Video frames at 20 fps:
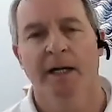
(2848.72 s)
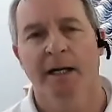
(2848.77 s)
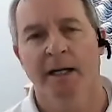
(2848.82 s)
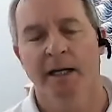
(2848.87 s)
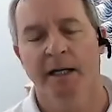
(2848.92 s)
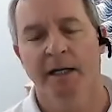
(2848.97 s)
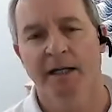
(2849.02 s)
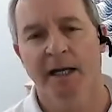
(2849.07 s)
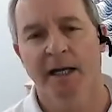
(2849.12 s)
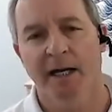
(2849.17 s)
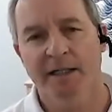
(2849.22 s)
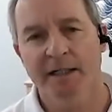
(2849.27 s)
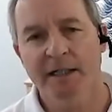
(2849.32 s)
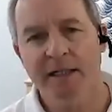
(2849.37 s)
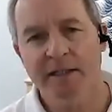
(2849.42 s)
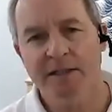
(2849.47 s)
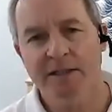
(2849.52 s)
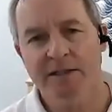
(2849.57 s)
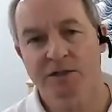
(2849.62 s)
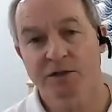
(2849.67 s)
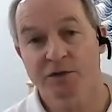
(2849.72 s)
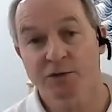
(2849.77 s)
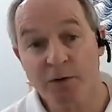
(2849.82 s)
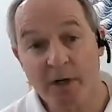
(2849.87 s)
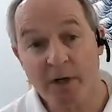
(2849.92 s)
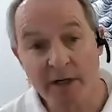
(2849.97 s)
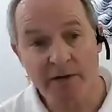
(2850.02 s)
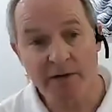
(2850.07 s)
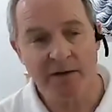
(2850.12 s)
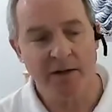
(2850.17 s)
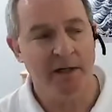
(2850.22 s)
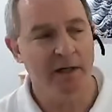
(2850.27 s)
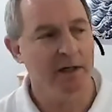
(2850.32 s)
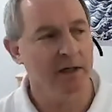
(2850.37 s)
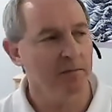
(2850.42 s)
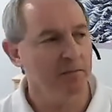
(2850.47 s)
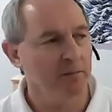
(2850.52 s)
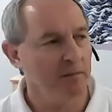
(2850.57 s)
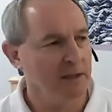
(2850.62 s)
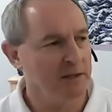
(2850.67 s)
and the idea is
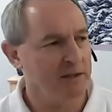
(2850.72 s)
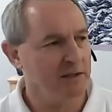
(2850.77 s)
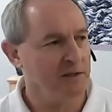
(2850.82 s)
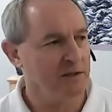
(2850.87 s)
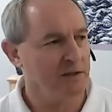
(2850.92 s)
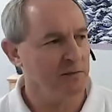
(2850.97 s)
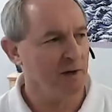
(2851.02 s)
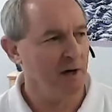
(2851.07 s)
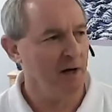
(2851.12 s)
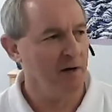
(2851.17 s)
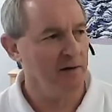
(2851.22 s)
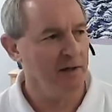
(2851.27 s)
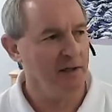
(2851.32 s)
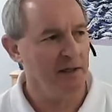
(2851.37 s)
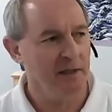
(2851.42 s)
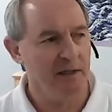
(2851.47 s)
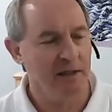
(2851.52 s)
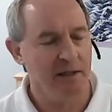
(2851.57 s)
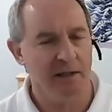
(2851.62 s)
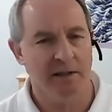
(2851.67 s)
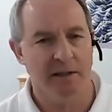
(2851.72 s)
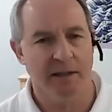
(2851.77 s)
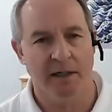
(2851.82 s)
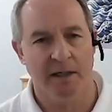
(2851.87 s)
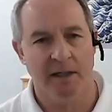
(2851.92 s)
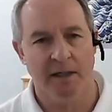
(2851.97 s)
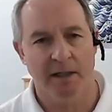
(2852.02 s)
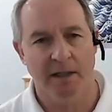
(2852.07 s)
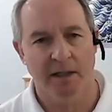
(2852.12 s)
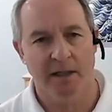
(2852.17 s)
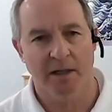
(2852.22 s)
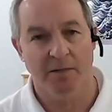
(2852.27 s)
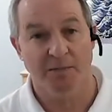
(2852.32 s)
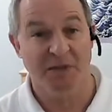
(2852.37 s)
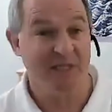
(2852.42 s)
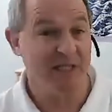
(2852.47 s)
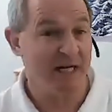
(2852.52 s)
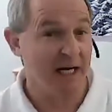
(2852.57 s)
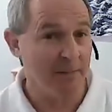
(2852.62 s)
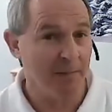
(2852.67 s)
strengthening muscles around the knee can help
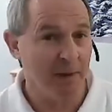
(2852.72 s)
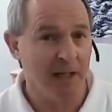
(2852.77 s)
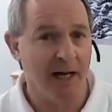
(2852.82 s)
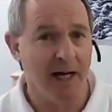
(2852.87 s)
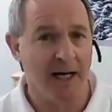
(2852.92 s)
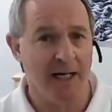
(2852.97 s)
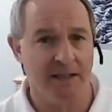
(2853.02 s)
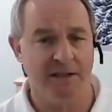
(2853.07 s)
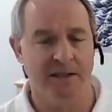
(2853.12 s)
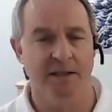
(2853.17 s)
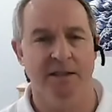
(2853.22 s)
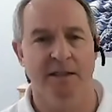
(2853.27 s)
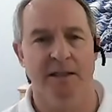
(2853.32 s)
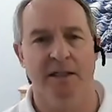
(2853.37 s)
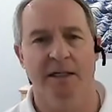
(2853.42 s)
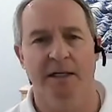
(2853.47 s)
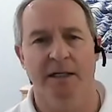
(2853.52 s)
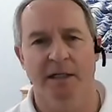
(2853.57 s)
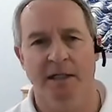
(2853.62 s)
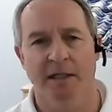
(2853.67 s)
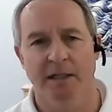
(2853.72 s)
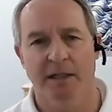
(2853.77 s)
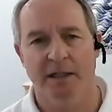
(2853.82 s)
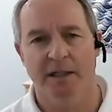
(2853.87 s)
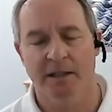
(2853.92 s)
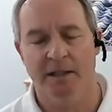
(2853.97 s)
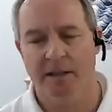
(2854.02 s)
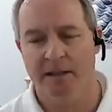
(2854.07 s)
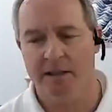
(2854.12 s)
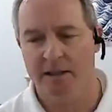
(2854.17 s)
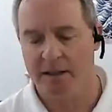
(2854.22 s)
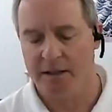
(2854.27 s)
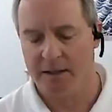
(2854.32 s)
stabilize it and